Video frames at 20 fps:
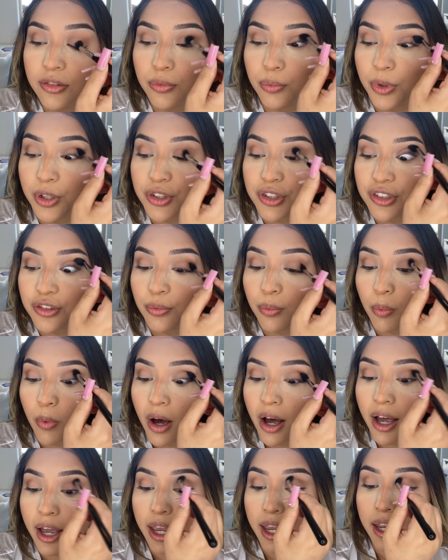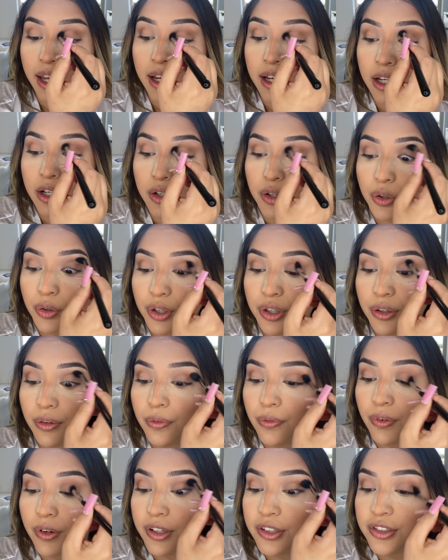Which is why during the
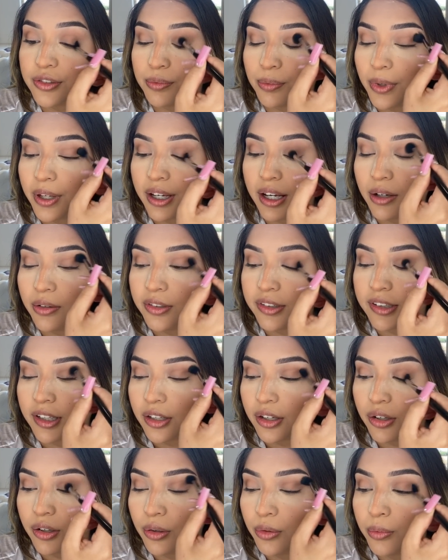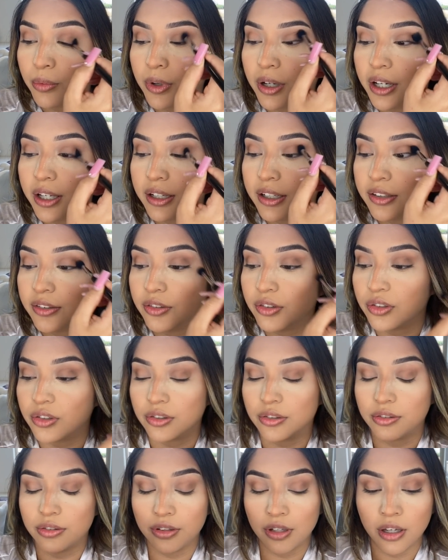first week, I was like, you know what, it's
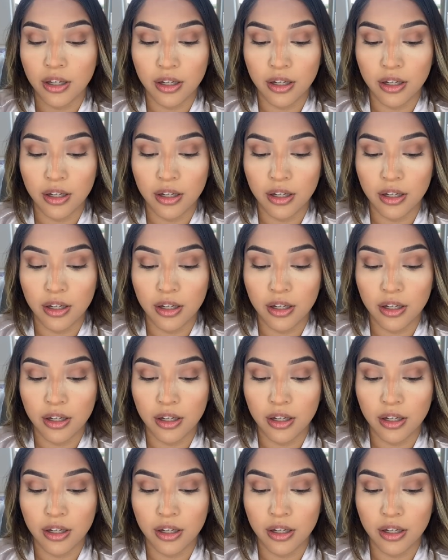just,